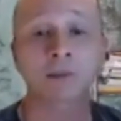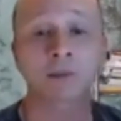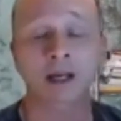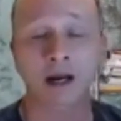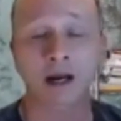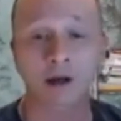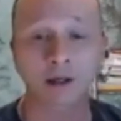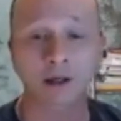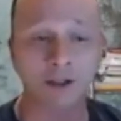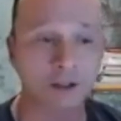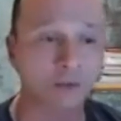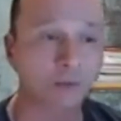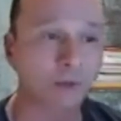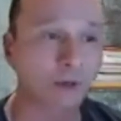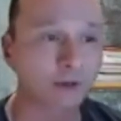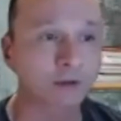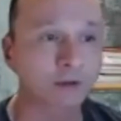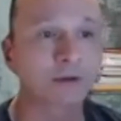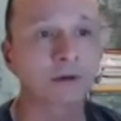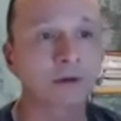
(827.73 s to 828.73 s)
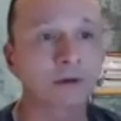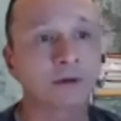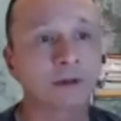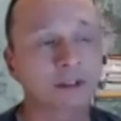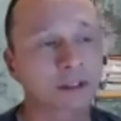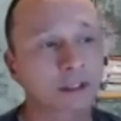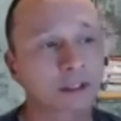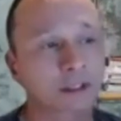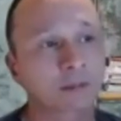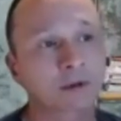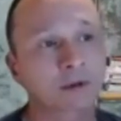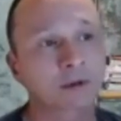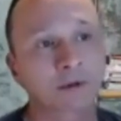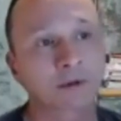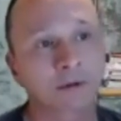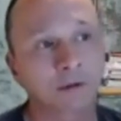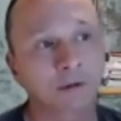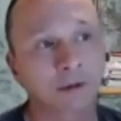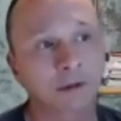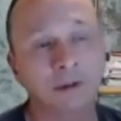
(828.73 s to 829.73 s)
We kind of just went through and stepped
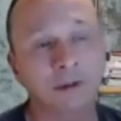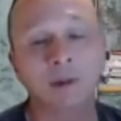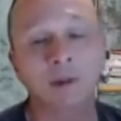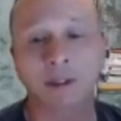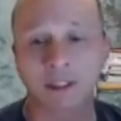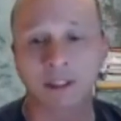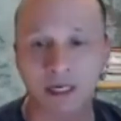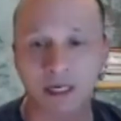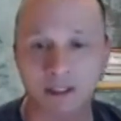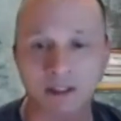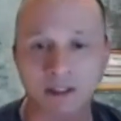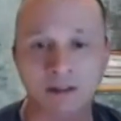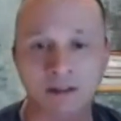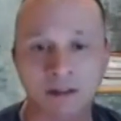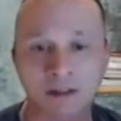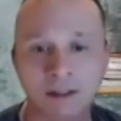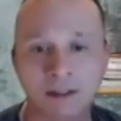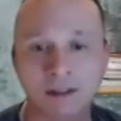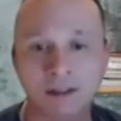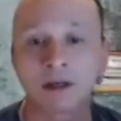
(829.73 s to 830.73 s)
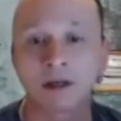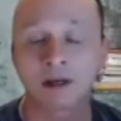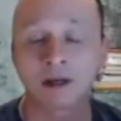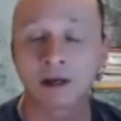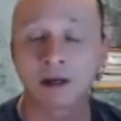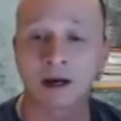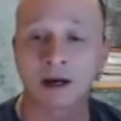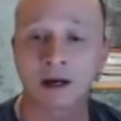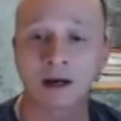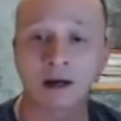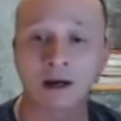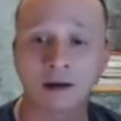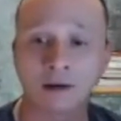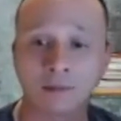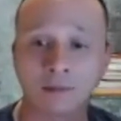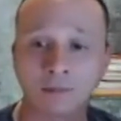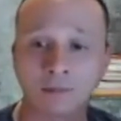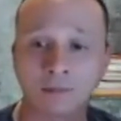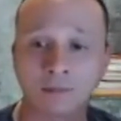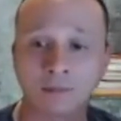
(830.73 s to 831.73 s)
through the limitations
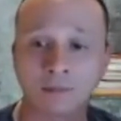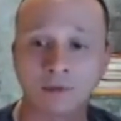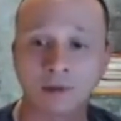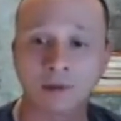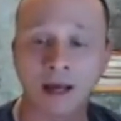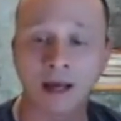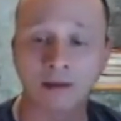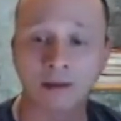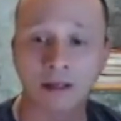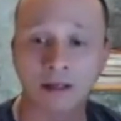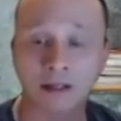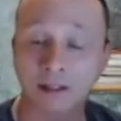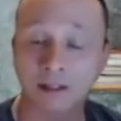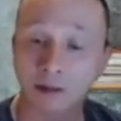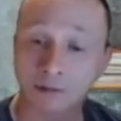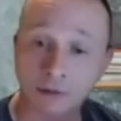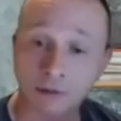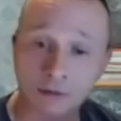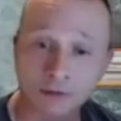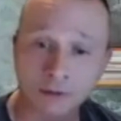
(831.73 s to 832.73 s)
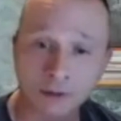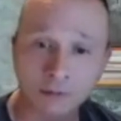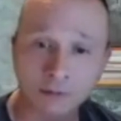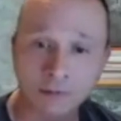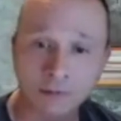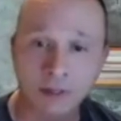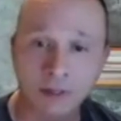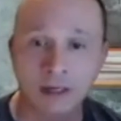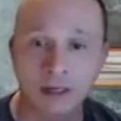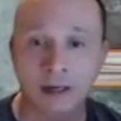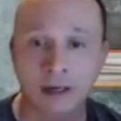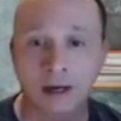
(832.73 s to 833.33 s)
that they suffer from.